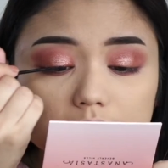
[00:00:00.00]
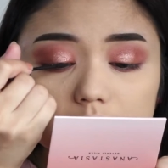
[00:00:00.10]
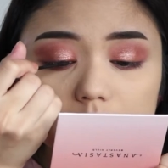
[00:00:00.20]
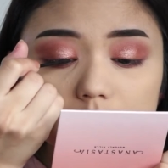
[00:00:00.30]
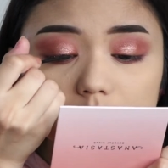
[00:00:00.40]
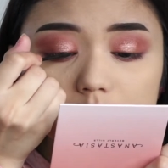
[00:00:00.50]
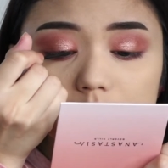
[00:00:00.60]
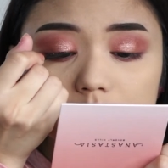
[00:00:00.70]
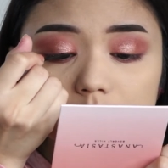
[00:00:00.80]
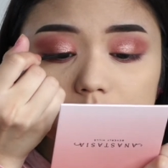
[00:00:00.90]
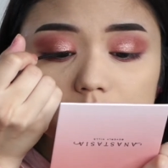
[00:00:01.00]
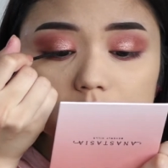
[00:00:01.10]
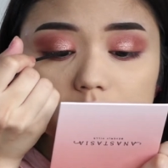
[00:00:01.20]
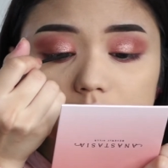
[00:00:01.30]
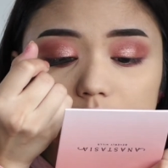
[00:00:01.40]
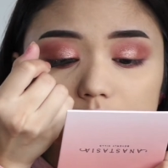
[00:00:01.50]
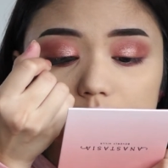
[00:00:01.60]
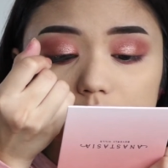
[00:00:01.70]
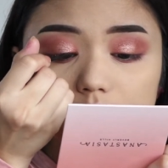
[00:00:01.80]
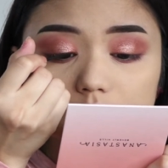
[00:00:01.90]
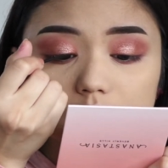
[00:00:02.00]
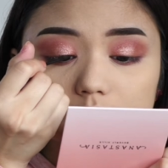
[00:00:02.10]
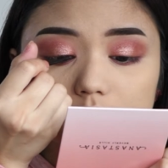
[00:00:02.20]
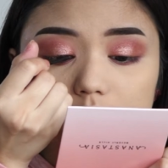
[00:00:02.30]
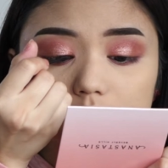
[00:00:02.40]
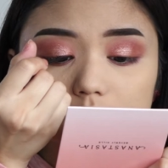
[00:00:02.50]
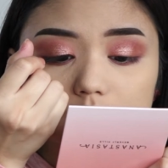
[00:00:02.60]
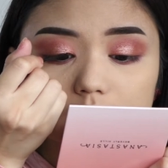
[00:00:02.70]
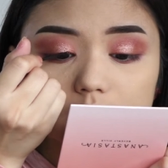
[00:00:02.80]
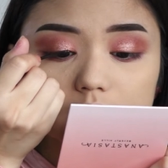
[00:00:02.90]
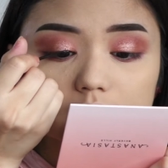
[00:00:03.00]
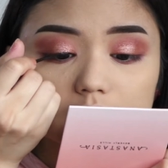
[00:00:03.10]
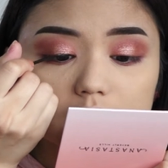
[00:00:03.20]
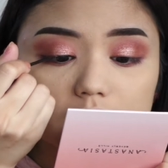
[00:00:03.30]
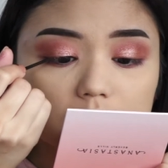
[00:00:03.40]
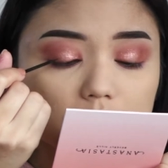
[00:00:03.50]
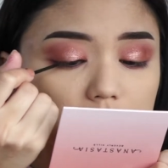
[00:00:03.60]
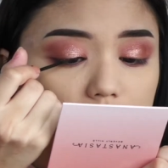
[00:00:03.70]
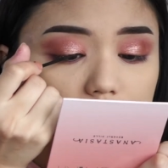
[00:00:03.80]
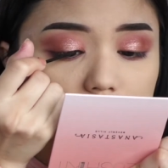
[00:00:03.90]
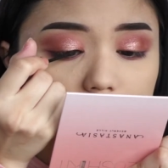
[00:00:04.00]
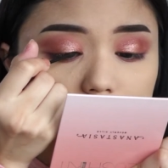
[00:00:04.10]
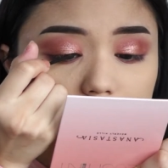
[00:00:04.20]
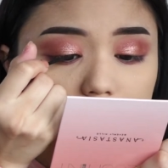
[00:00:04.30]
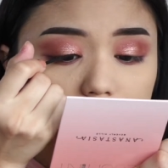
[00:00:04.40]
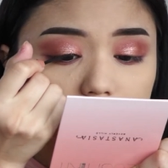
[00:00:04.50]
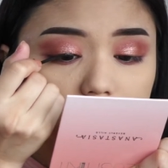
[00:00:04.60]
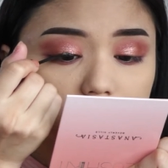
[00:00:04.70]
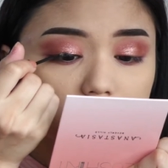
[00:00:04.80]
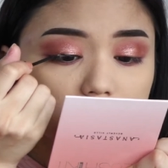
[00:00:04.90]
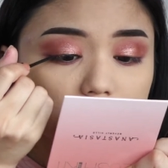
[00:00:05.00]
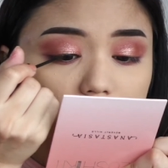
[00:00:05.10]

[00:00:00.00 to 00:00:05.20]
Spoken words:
(no one is talking)